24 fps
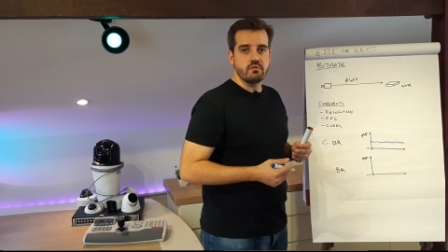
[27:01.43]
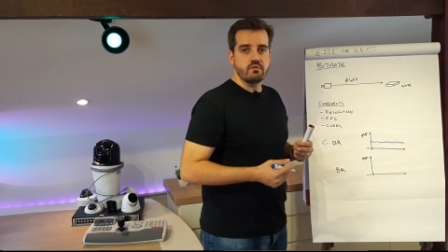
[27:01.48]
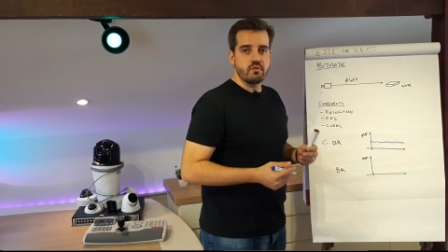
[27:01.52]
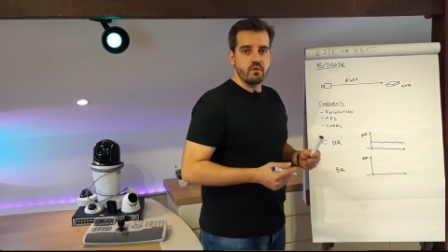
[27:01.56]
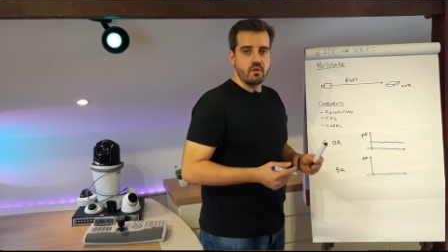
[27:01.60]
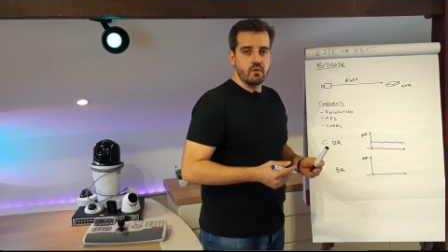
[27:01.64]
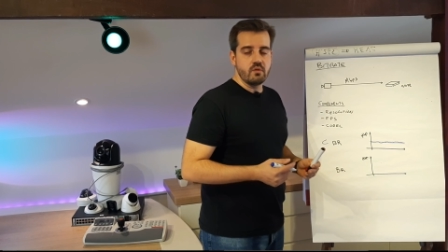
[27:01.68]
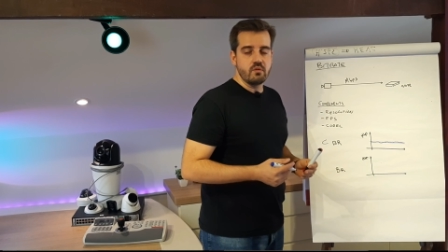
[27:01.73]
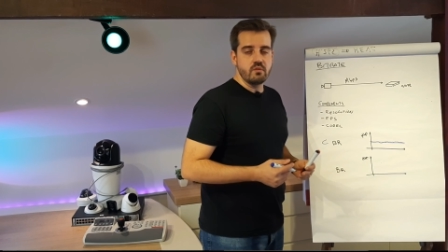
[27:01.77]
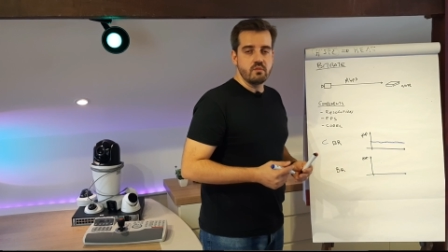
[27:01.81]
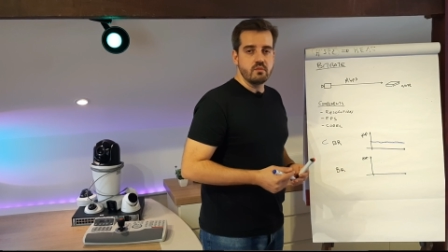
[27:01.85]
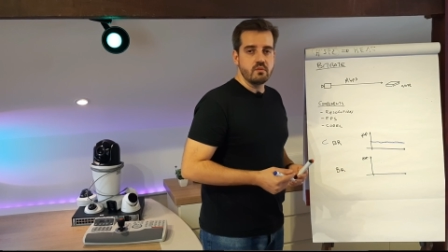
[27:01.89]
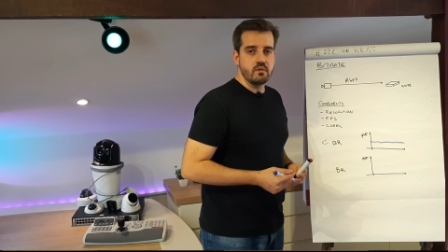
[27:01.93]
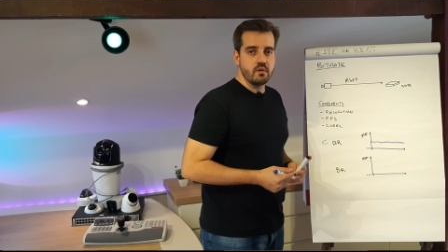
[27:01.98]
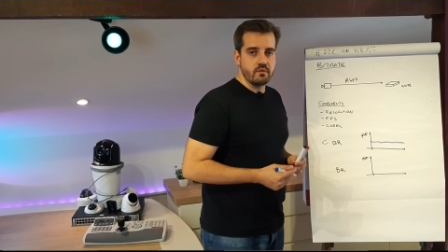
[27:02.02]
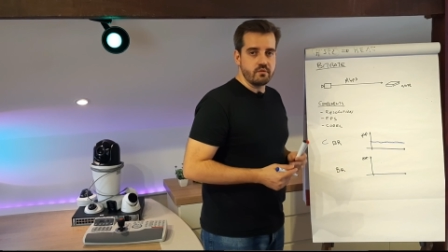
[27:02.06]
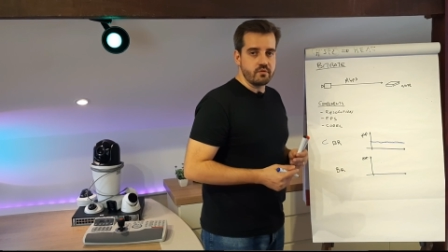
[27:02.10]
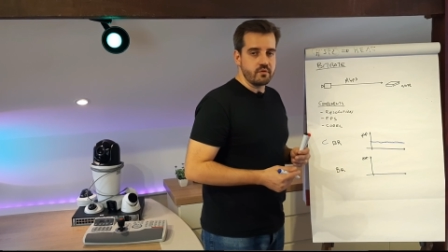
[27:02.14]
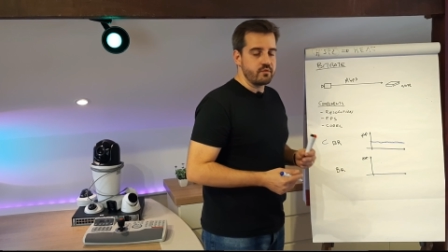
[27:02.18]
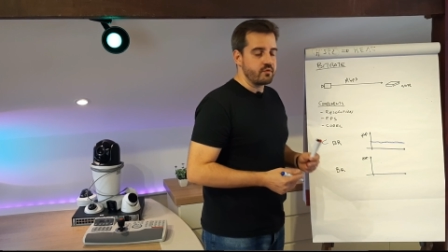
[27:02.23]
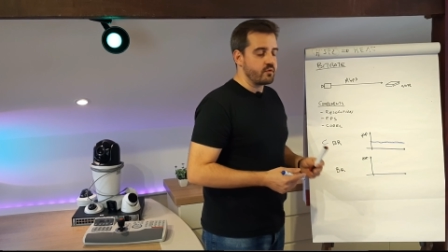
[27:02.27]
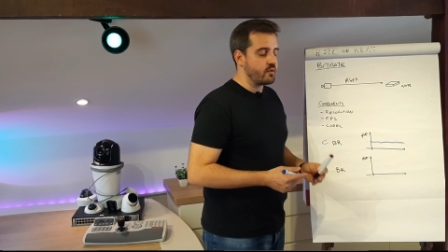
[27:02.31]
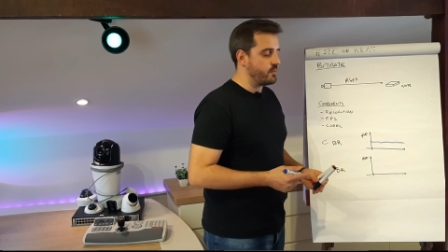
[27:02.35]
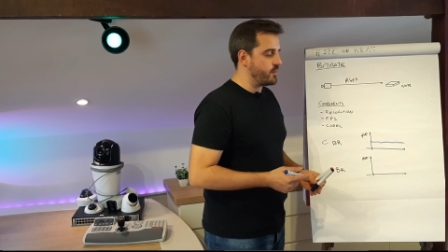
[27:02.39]
flow
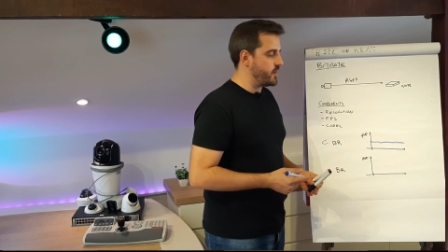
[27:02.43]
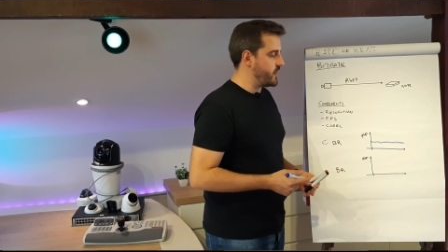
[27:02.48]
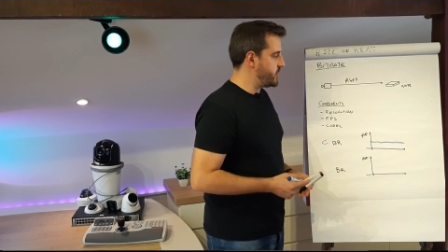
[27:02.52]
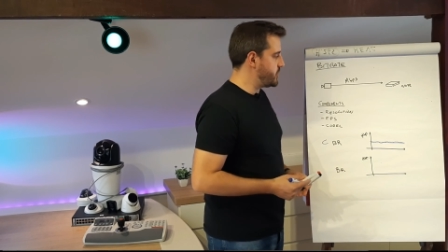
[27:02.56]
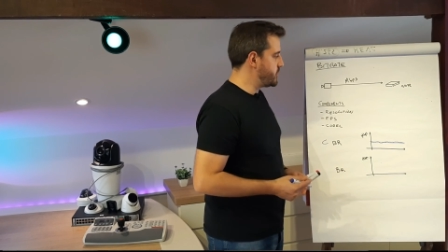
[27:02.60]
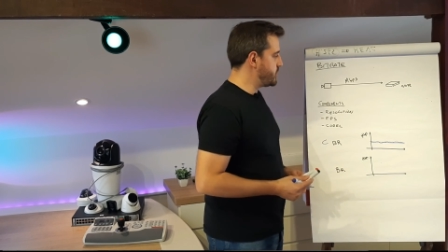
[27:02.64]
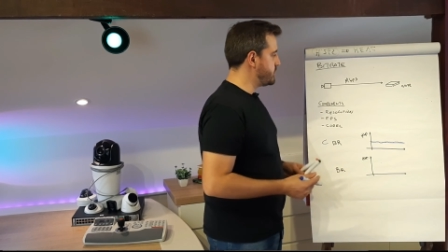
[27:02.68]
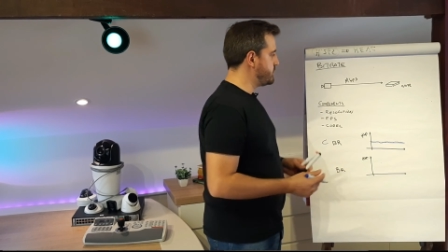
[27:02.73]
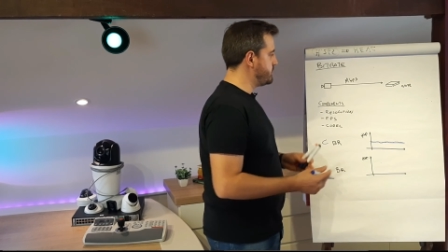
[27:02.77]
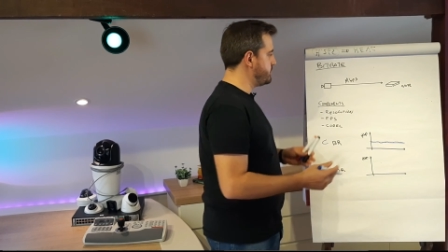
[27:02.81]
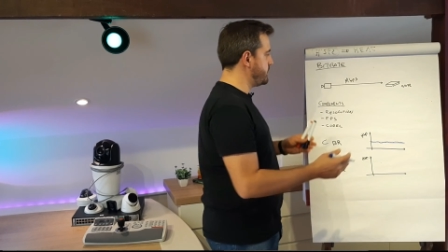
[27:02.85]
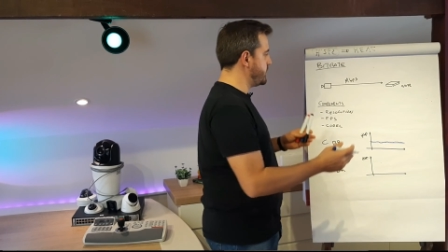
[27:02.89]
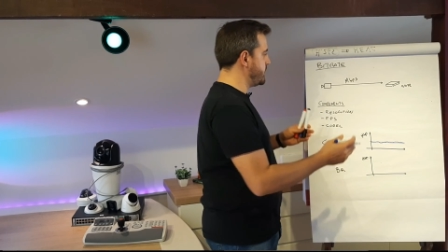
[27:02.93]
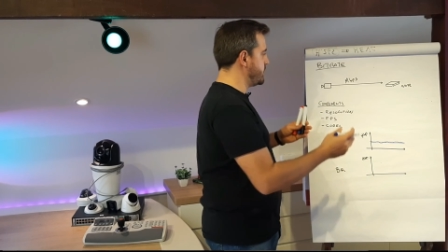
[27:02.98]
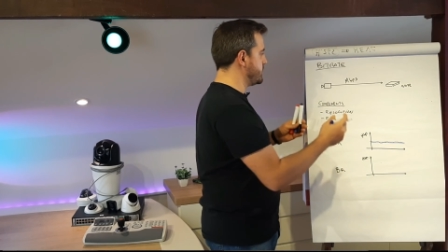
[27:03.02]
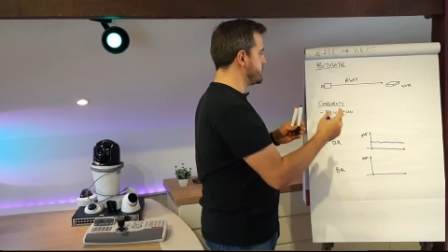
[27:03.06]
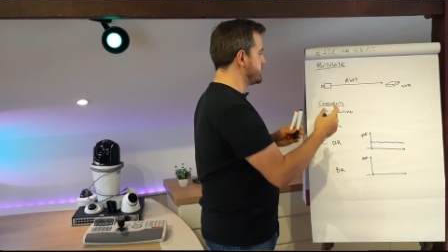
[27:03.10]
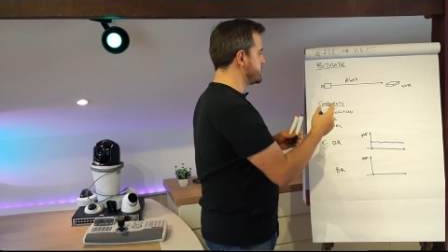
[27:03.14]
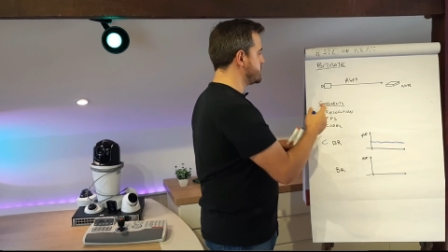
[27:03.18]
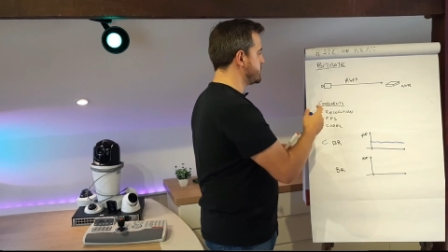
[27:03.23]
of information being